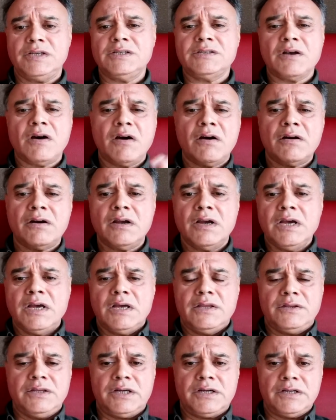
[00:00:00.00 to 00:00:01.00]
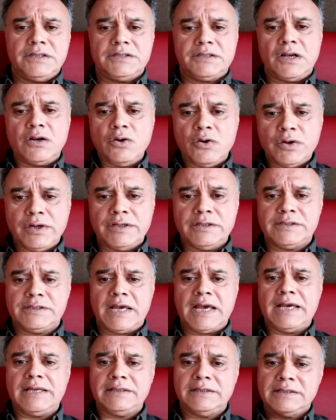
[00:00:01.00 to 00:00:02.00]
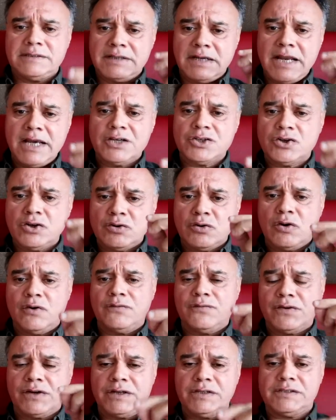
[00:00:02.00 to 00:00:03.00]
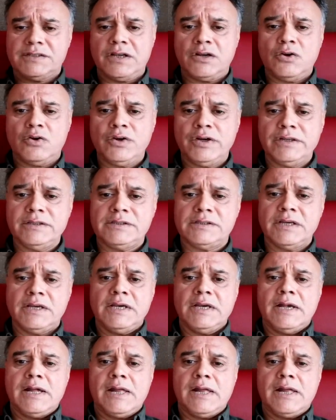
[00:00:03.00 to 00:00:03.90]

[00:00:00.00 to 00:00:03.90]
These are the crystalloids, and the selection of crystalloids